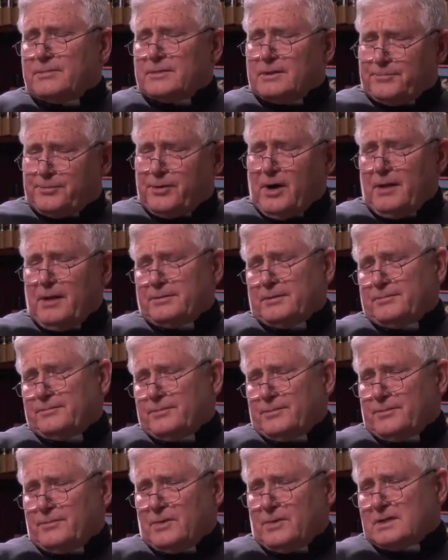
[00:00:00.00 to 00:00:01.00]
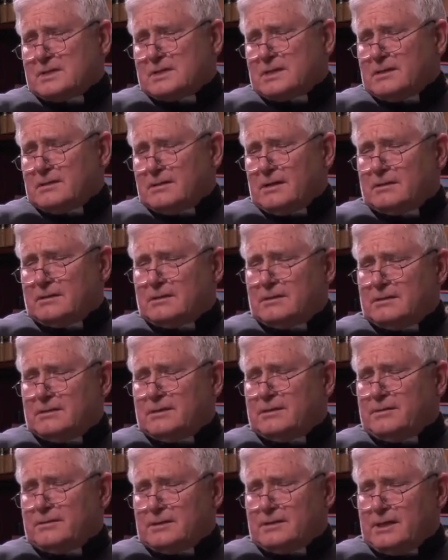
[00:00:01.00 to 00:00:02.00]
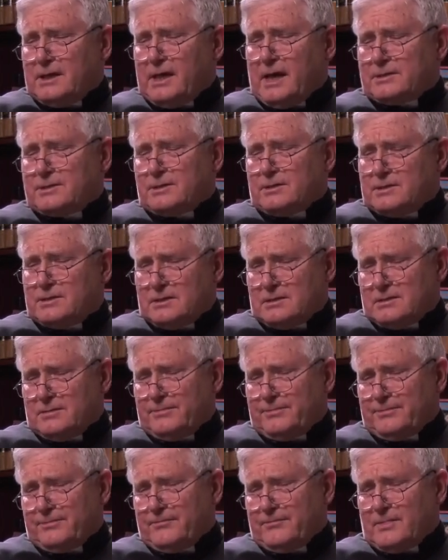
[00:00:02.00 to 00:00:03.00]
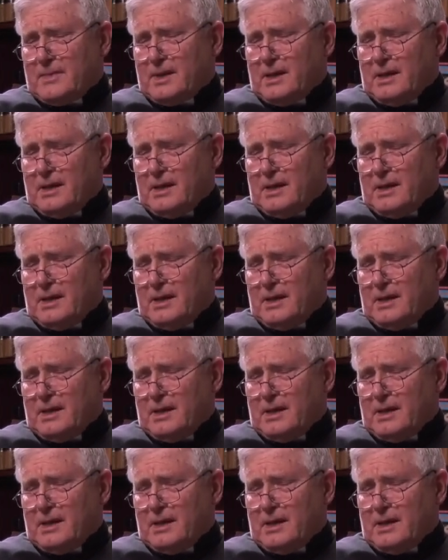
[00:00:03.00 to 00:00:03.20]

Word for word: The problem was that the exorcism